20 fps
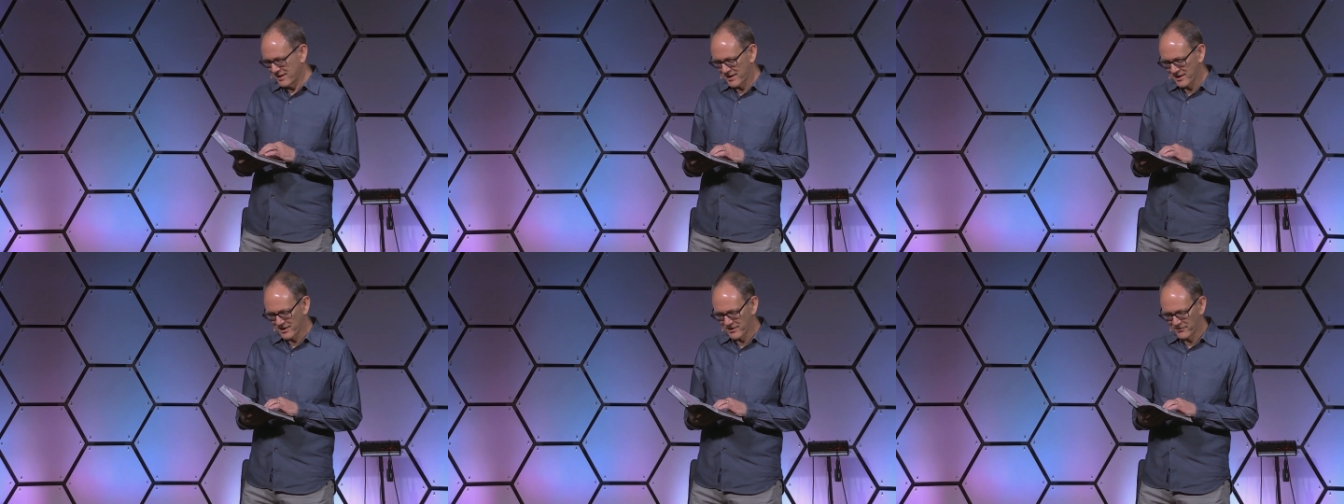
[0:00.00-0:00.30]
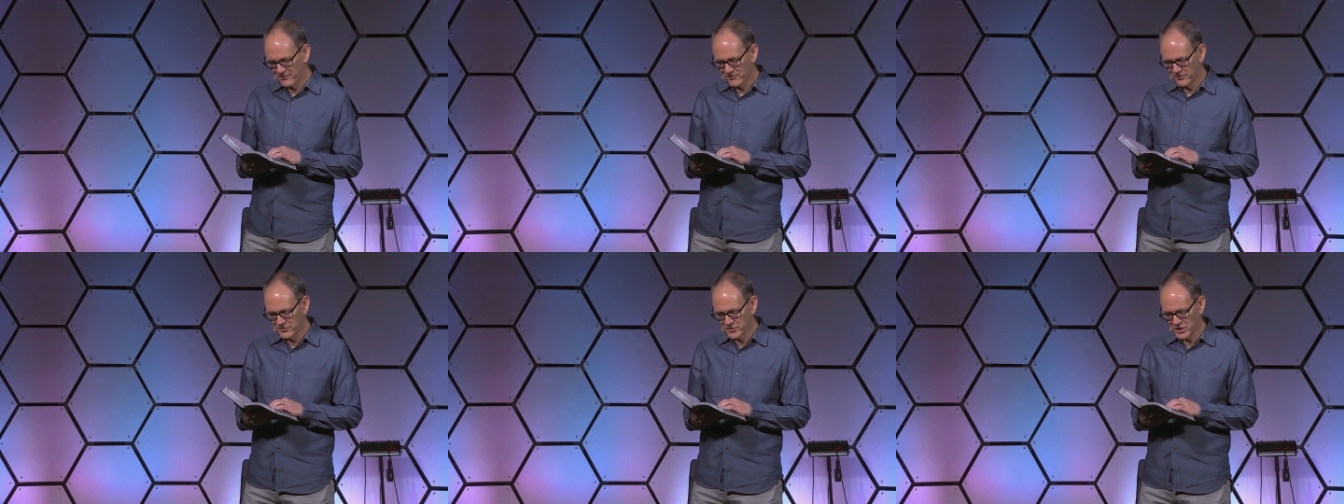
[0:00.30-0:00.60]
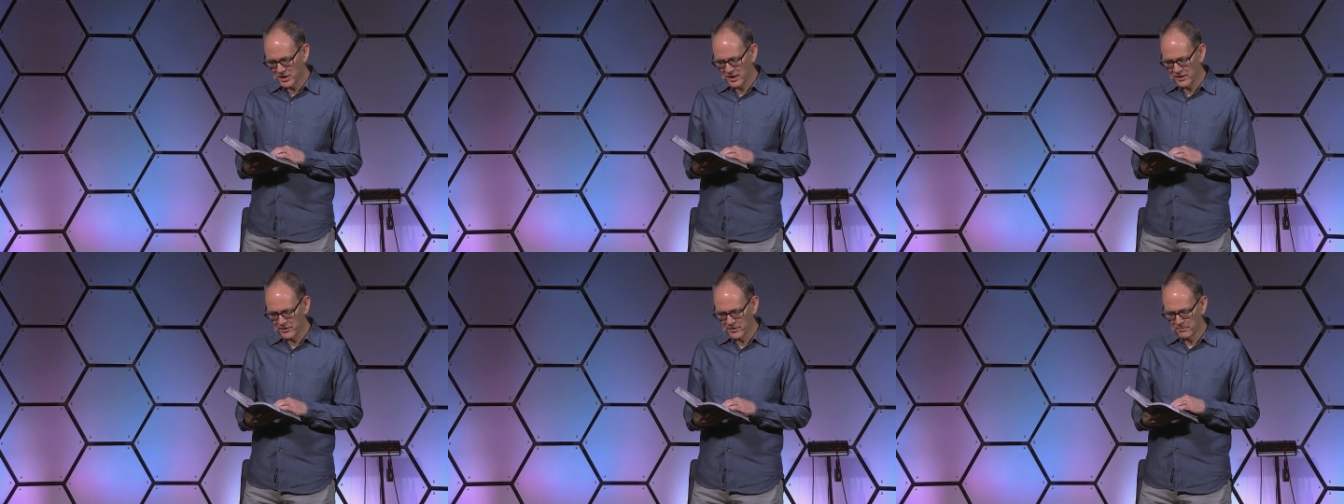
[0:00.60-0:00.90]
of
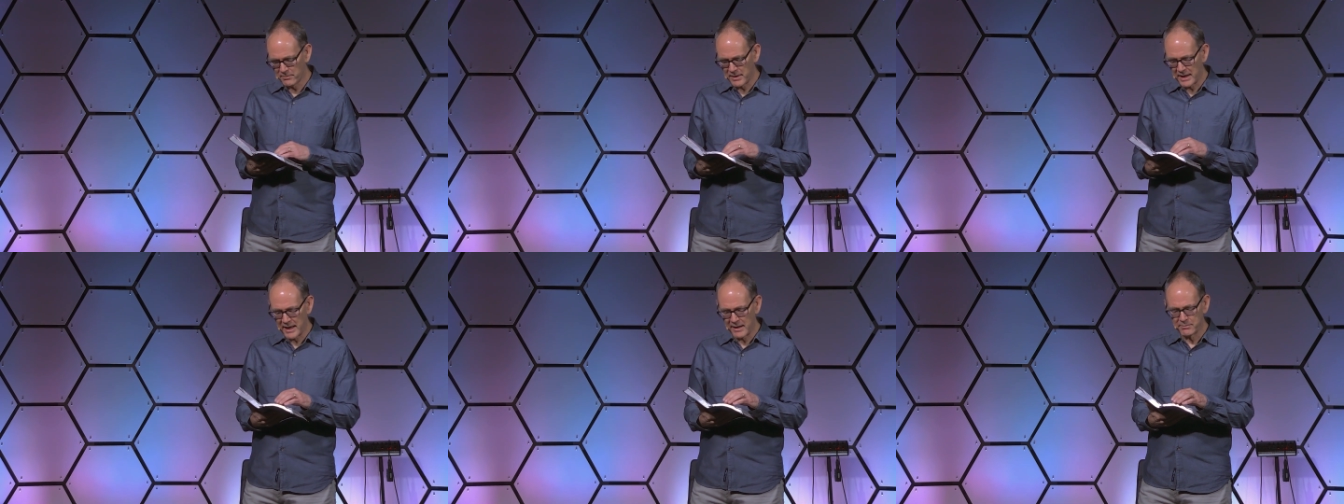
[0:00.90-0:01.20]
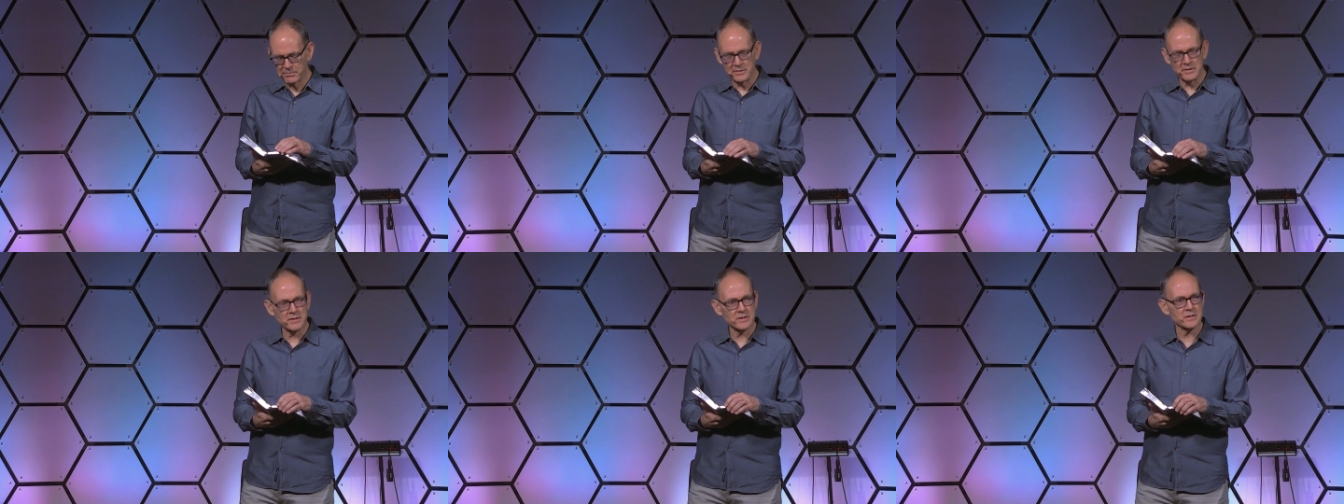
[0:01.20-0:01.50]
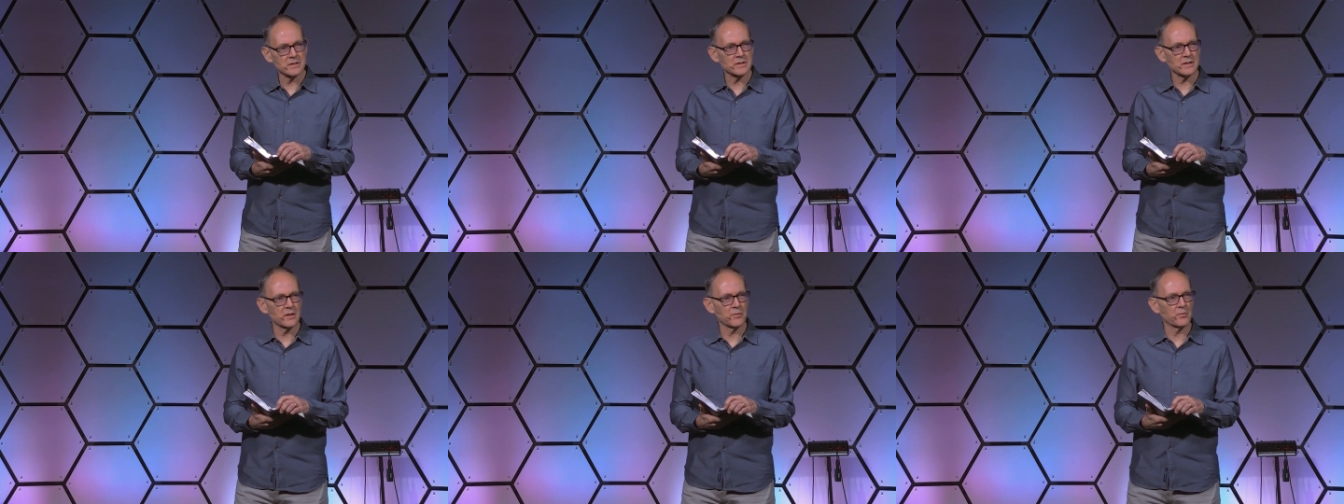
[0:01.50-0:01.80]
John the
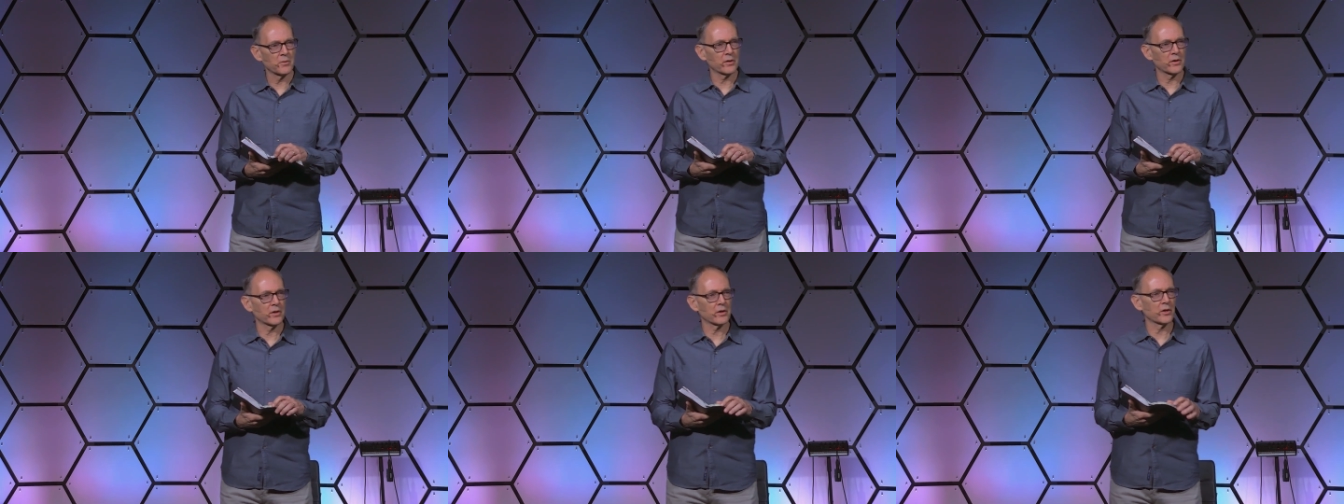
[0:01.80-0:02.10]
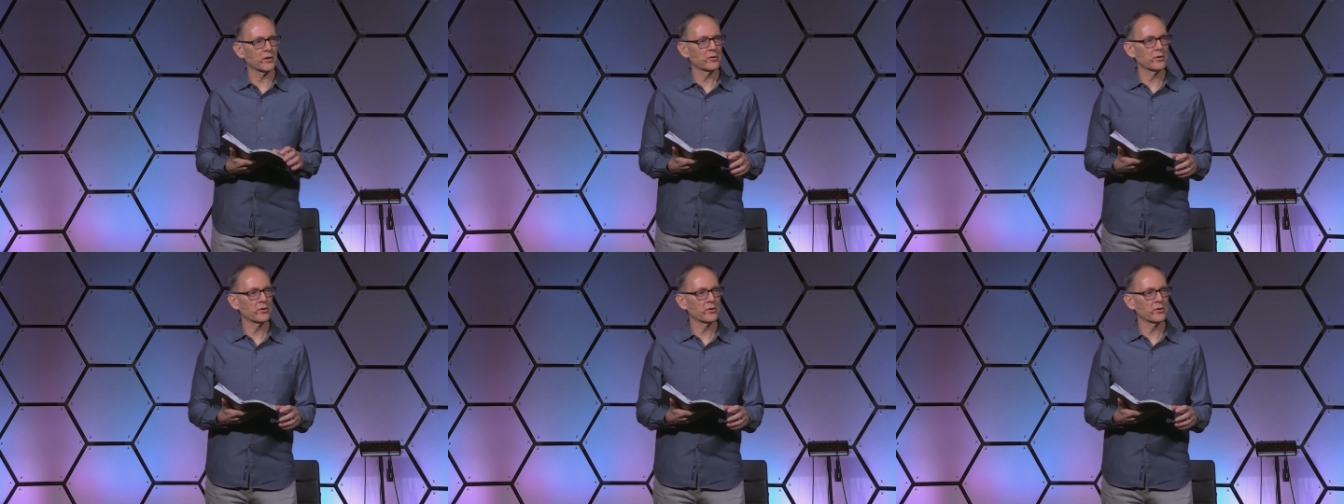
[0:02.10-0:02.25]
Baptist, and we're going to